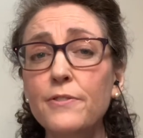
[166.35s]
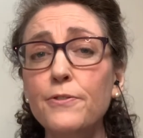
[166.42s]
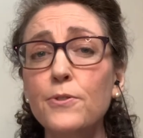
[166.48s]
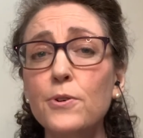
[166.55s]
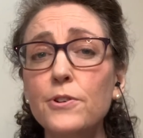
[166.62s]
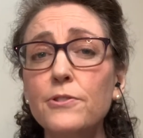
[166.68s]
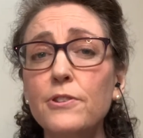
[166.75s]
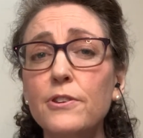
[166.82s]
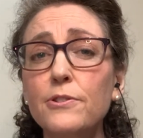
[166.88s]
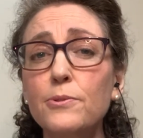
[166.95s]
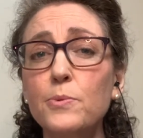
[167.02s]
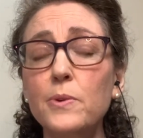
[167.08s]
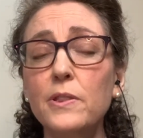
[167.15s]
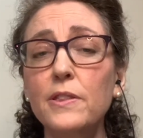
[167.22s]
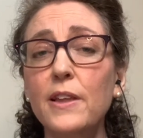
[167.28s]

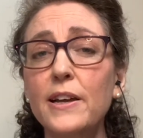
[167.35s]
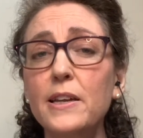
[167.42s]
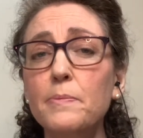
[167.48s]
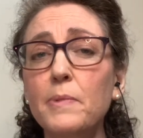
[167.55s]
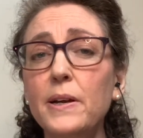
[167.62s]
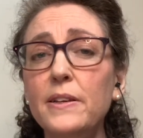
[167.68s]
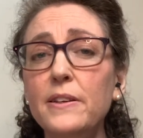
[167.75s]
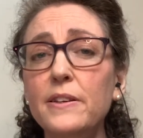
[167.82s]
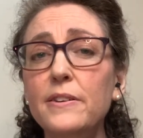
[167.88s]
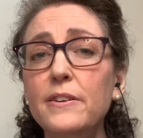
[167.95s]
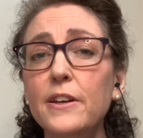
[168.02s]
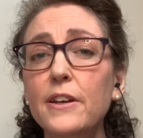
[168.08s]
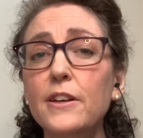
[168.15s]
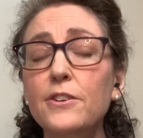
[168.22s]
forces with like-minded